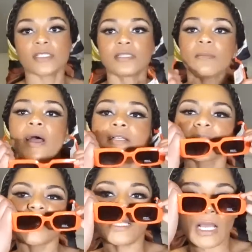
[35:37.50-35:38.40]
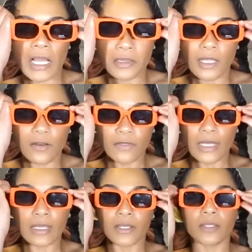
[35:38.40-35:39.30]
just imagine, I love
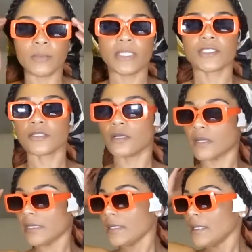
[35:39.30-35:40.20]
like a good beach look,